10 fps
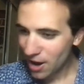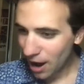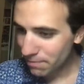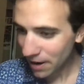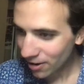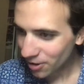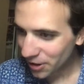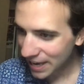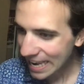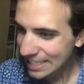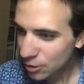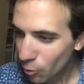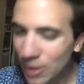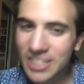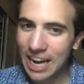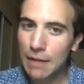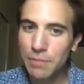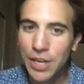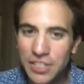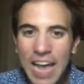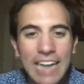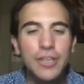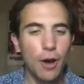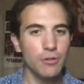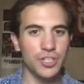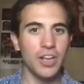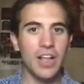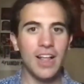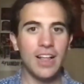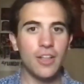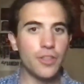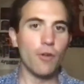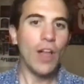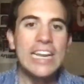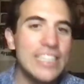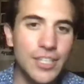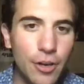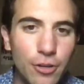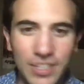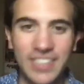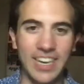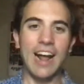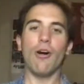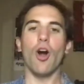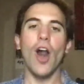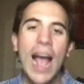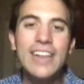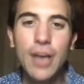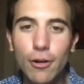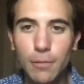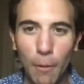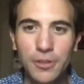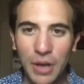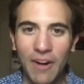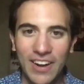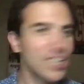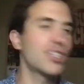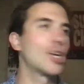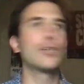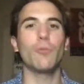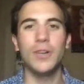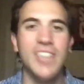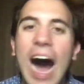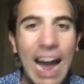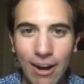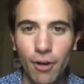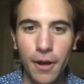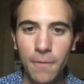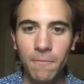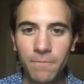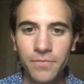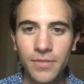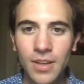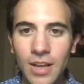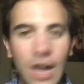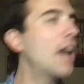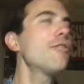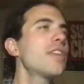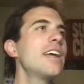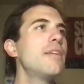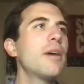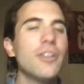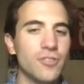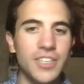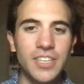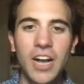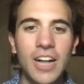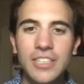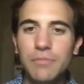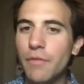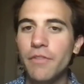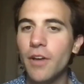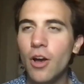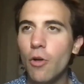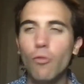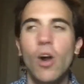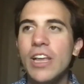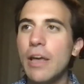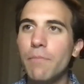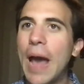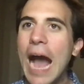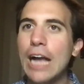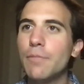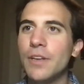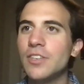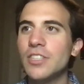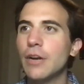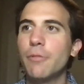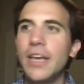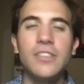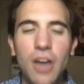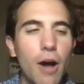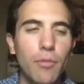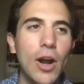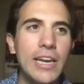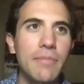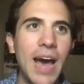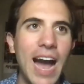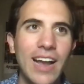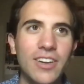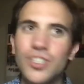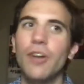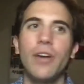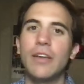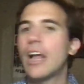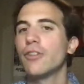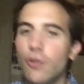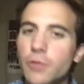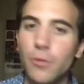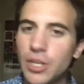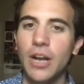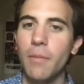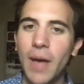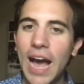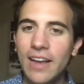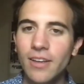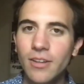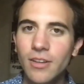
apparently it was not. Because head coach... The latest news is now our head coach, Bruce Arians, has just retired. I don't think anybody understands the concept of running it back. Because it's we get Tom Brady back. And it's okay, now you're supposed to come back.